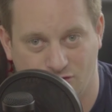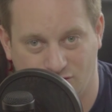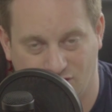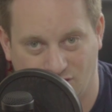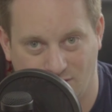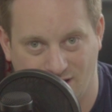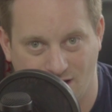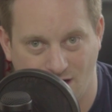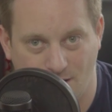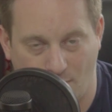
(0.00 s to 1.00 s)
used to doing
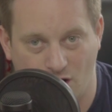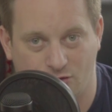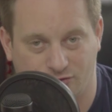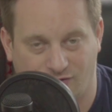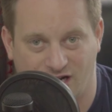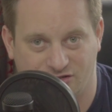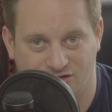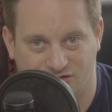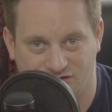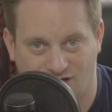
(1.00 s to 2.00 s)
BIOS
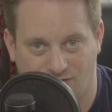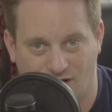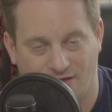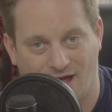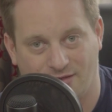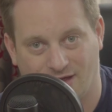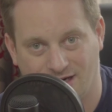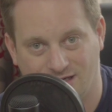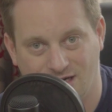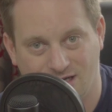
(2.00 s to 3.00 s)
flashes and stuff like that,
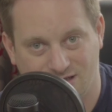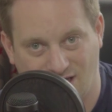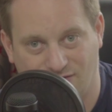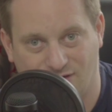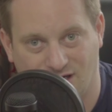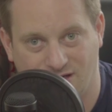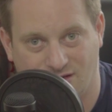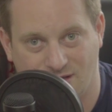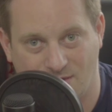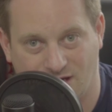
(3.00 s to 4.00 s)
then definitely
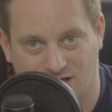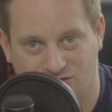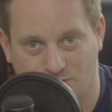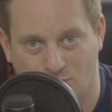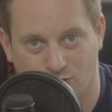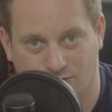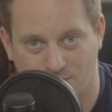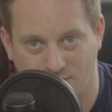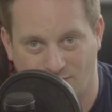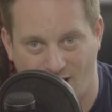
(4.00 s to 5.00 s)
think about getting support
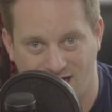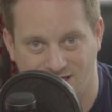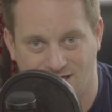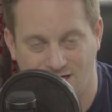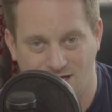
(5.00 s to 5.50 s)
from a friend.